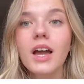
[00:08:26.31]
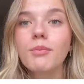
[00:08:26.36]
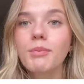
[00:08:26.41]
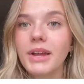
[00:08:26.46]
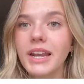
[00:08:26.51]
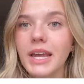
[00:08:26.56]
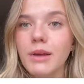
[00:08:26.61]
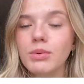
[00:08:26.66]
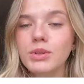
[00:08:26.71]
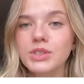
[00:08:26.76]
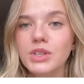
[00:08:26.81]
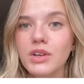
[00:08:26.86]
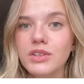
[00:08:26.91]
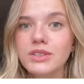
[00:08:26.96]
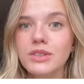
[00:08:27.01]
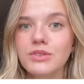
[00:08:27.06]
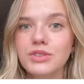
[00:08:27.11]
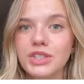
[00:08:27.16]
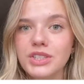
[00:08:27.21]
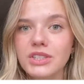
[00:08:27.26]
My neighbors
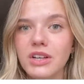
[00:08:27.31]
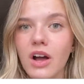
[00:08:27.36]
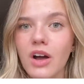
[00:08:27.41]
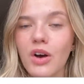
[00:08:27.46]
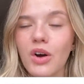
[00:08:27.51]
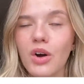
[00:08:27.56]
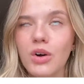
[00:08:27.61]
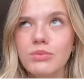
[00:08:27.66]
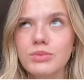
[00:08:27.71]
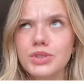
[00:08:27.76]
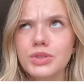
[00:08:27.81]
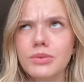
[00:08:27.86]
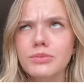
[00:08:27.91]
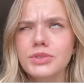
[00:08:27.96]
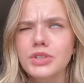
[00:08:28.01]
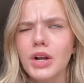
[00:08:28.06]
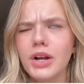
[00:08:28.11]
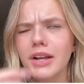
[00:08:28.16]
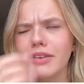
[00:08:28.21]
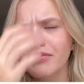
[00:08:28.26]
also just got home, so I'm
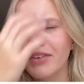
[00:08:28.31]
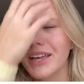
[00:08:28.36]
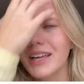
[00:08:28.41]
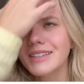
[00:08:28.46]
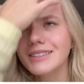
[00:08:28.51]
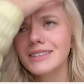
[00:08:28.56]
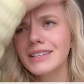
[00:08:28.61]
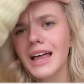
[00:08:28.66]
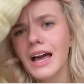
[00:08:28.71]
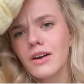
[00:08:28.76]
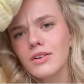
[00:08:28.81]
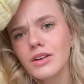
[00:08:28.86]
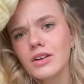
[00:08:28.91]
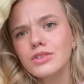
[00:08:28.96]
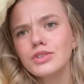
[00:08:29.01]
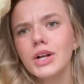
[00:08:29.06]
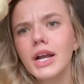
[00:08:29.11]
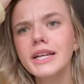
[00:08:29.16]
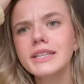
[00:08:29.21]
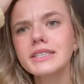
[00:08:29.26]
sorry if it gets loud. I'll
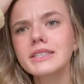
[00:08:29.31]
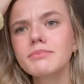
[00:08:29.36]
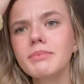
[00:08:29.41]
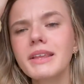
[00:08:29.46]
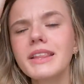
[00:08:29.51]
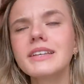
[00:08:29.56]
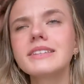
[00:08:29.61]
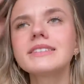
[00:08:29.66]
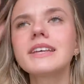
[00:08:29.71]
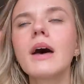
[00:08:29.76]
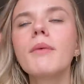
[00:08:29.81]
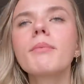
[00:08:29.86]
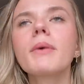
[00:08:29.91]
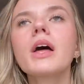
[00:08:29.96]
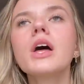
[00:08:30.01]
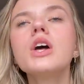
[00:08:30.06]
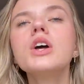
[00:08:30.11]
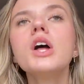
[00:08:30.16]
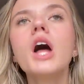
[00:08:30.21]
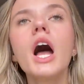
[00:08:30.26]
try and speed this up
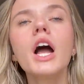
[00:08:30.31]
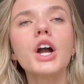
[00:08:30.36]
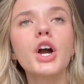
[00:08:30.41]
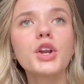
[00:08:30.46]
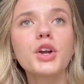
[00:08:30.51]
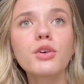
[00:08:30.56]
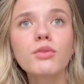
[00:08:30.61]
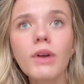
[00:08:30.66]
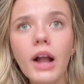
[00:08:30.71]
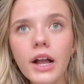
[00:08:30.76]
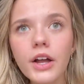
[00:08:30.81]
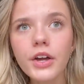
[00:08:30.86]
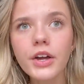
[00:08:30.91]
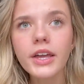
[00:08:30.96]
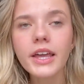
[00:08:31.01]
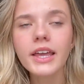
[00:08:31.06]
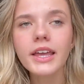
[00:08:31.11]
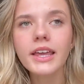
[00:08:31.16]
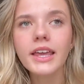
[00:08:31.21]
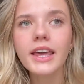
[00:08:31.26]
got her rug
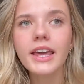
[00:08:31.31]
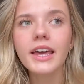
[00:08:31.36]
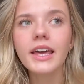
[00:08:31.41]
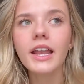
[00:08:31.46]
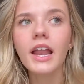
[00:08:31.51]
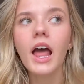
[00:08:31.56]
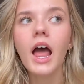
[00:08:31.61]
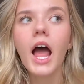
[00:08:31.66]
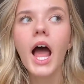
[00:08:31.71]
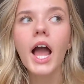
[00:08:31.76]
hooking kit.